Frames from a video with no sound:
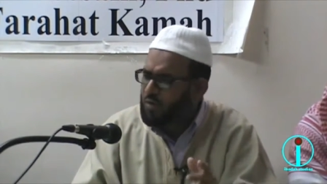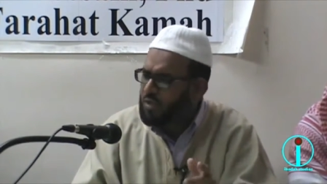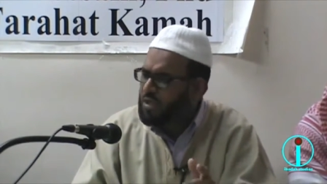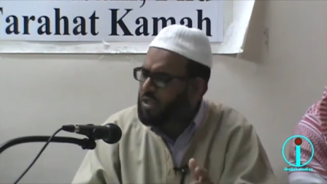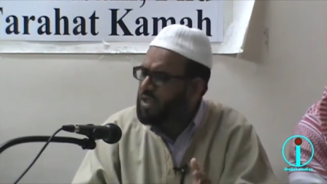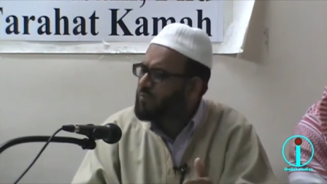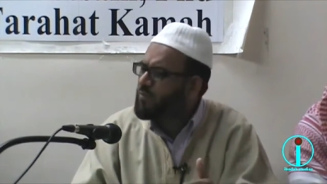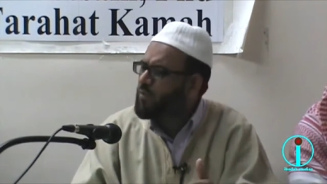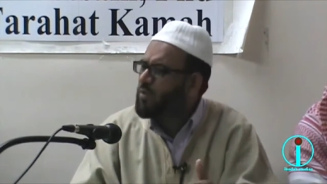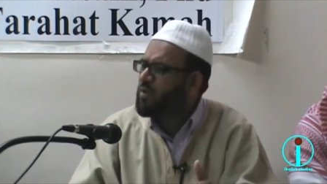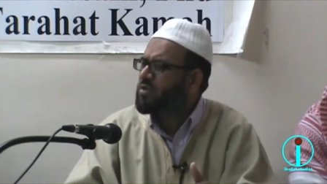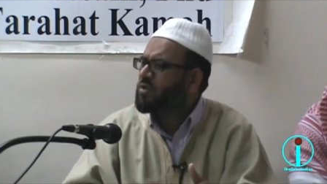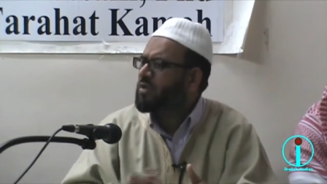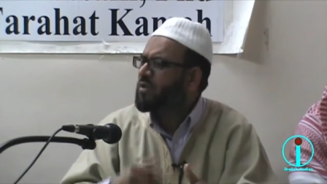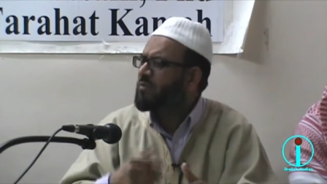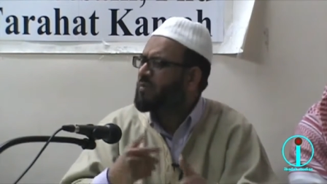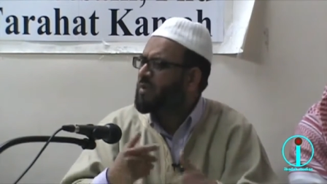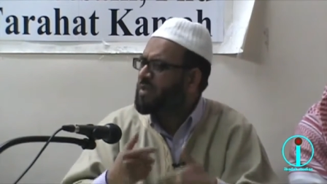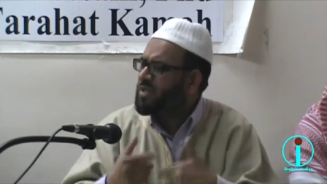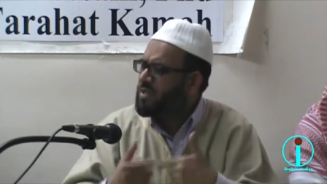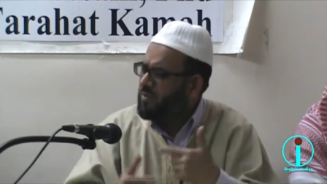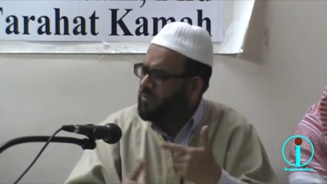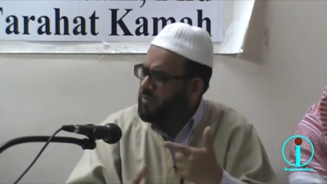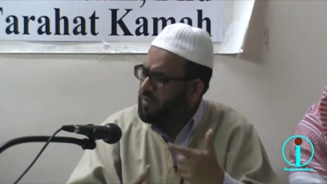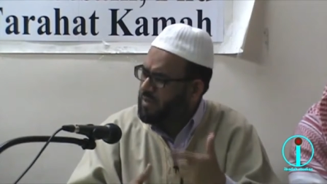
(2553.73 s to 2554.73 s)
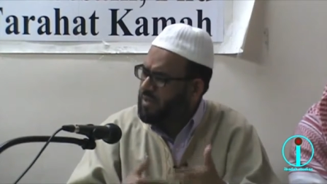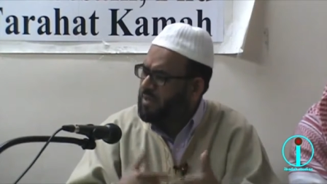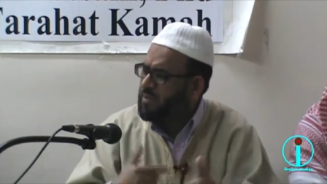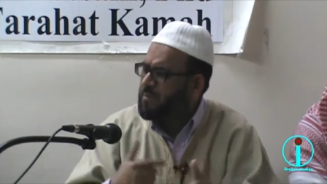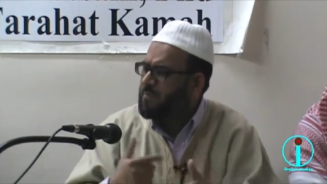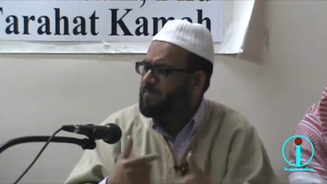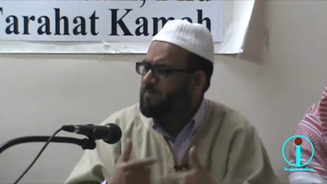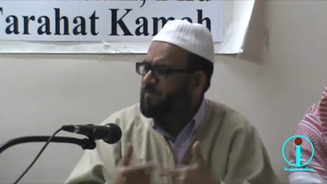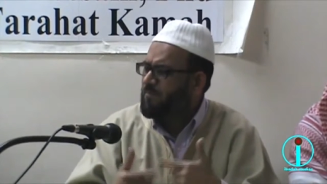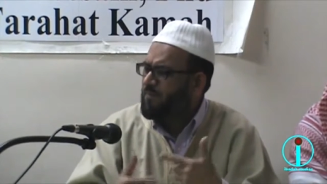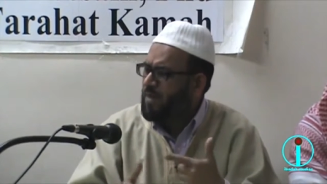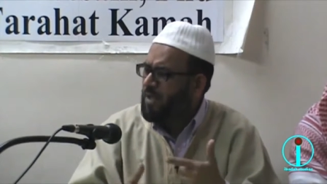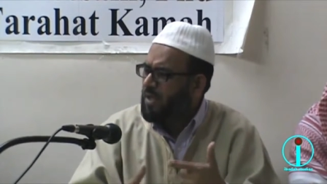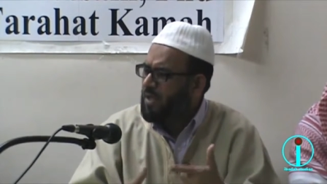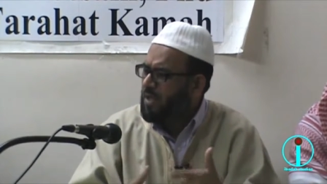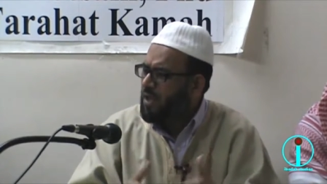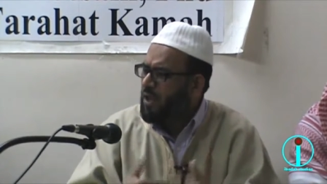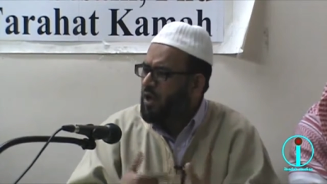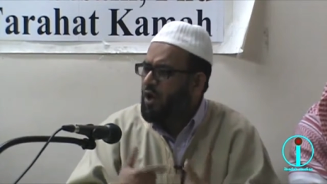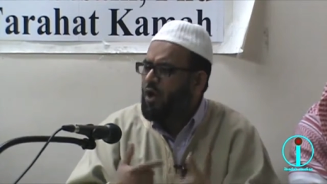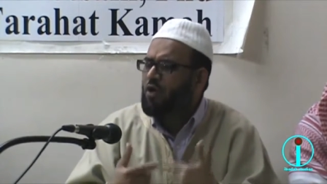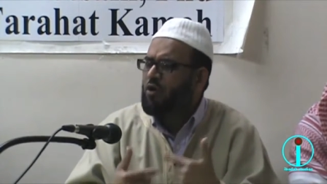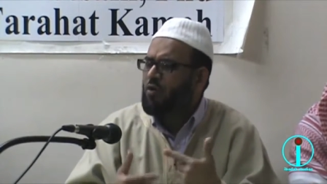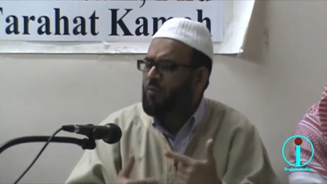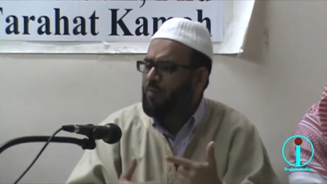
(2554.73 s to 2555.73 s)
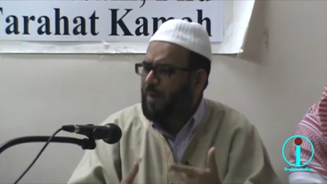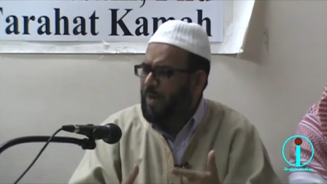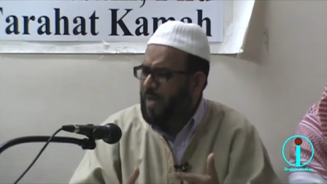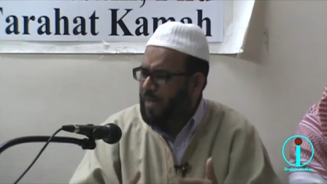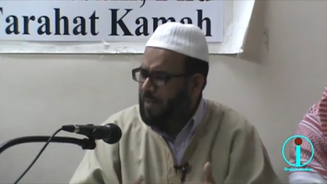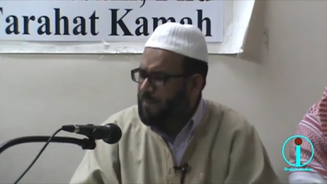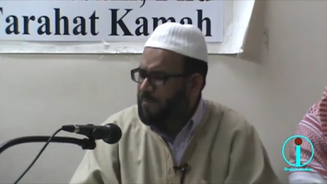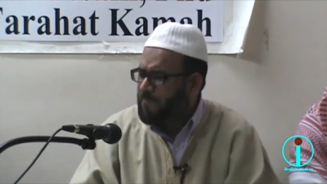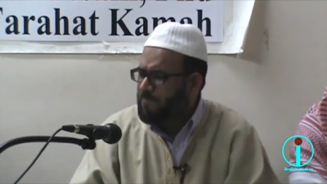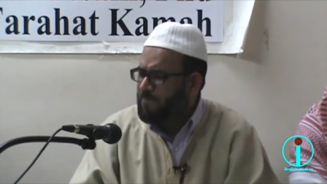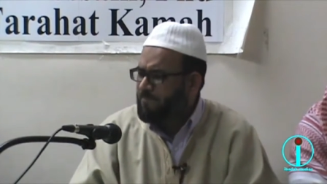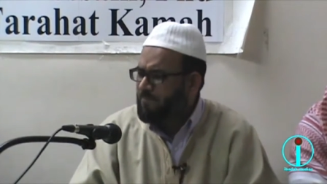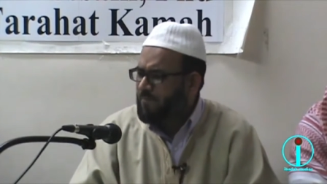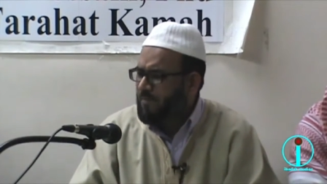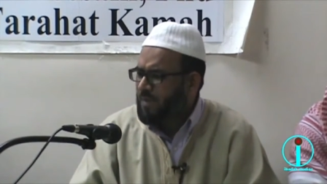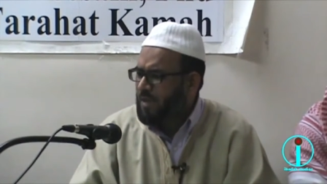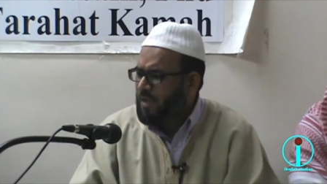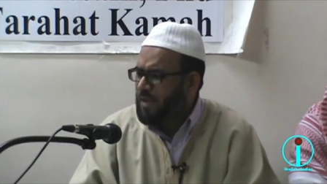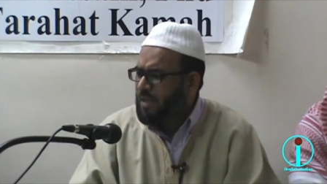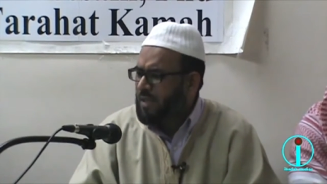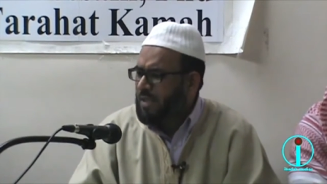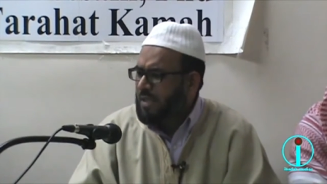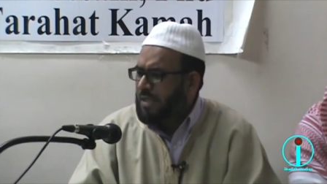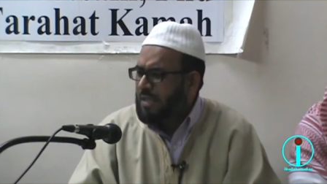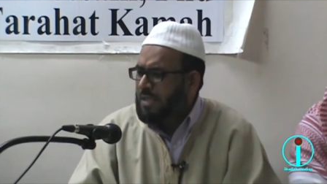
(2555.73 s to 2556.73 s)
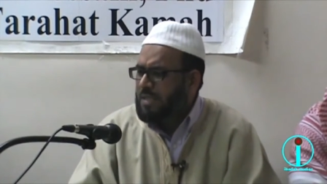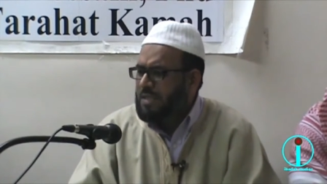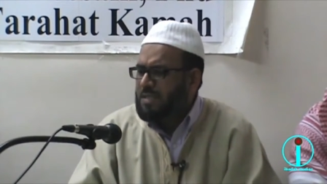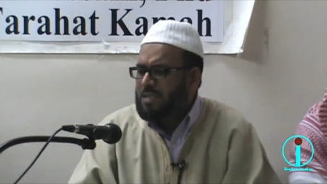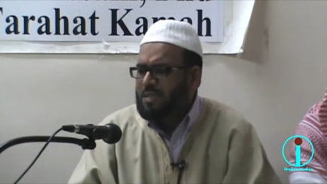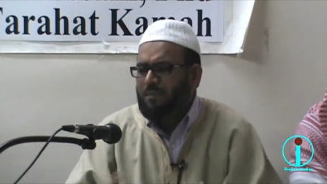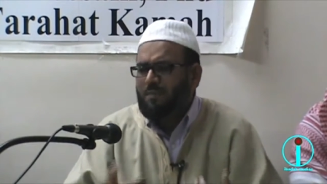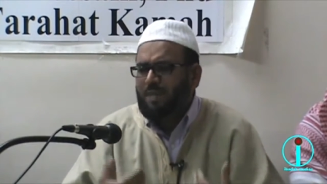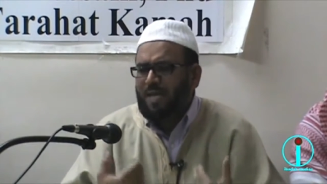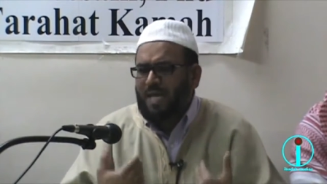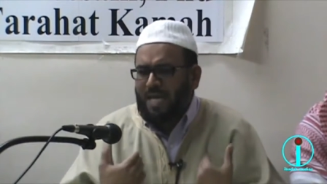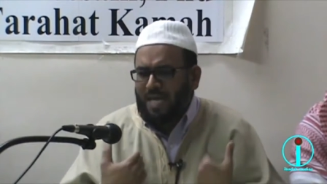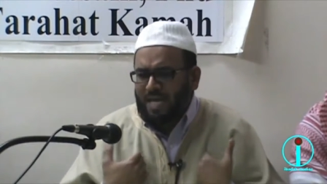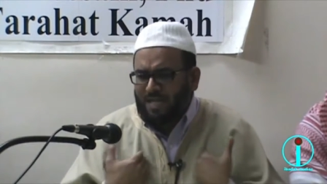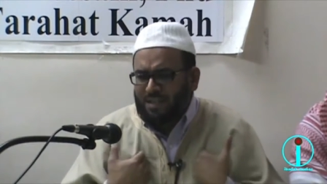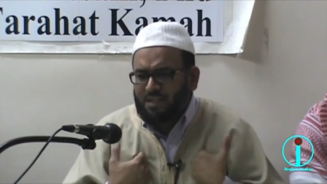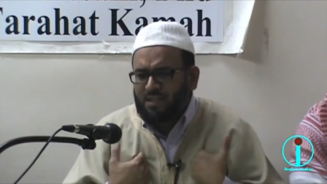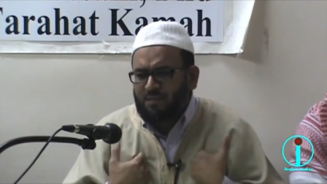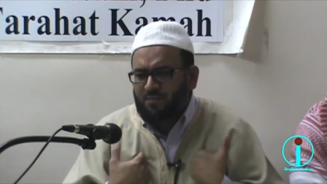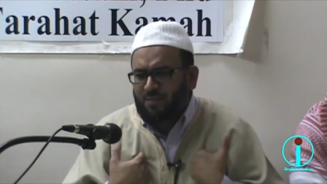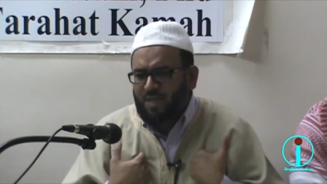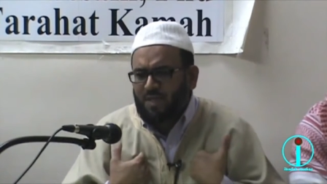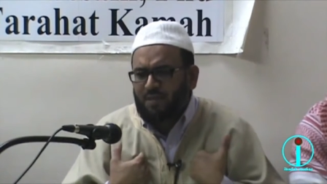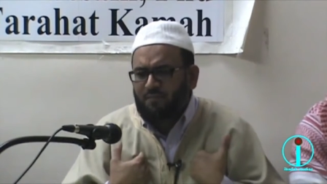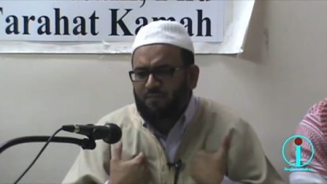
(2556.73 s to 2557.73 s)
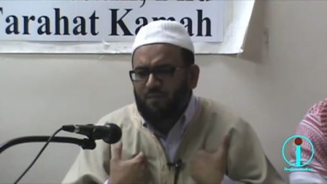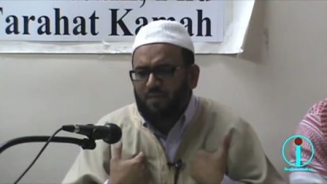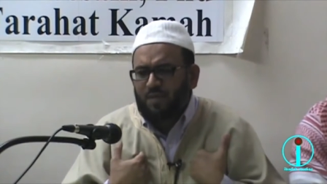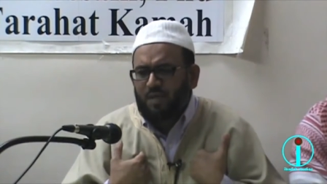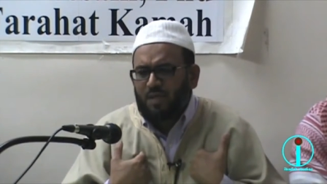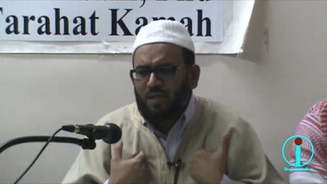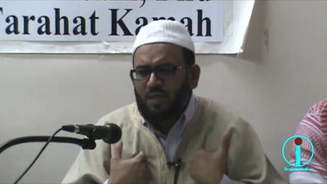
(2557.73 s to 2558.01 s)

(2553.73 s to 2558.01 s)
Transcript: do keep yourself busy with it occupied somebody asked me